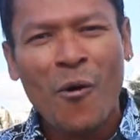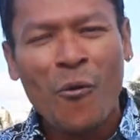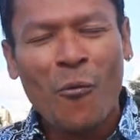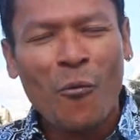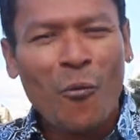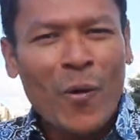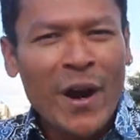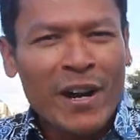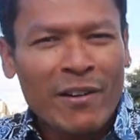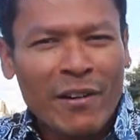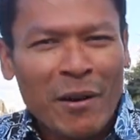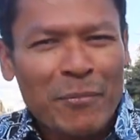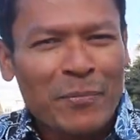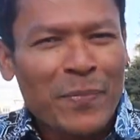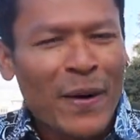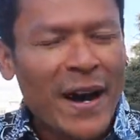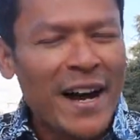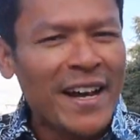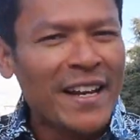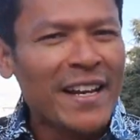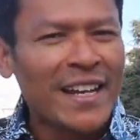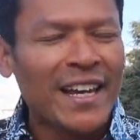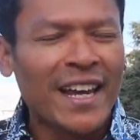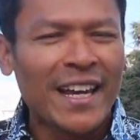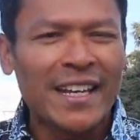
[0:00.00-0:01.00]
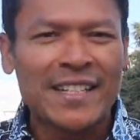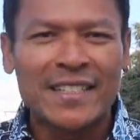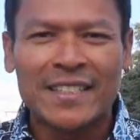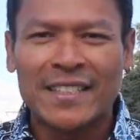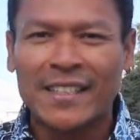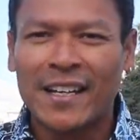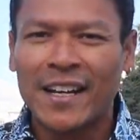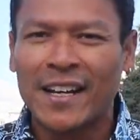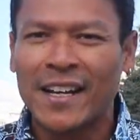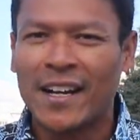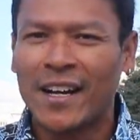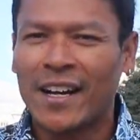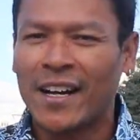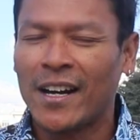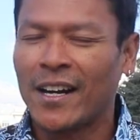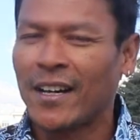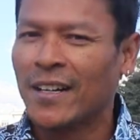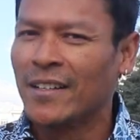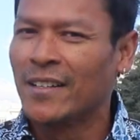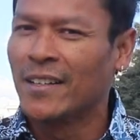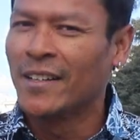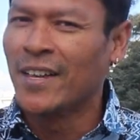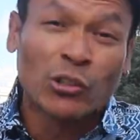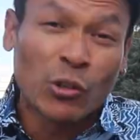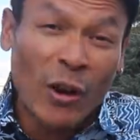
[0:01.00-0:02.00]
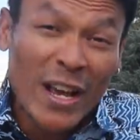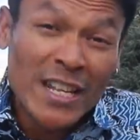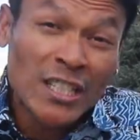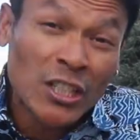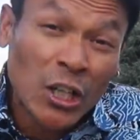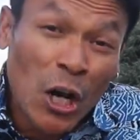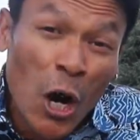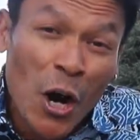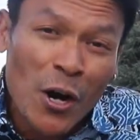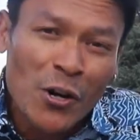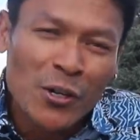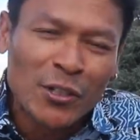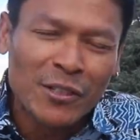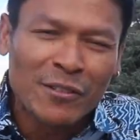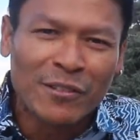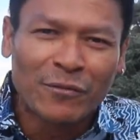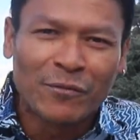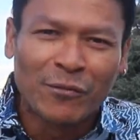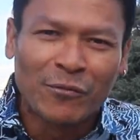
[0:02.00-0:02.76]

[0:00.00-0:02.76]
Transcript: wearing batik as a dress code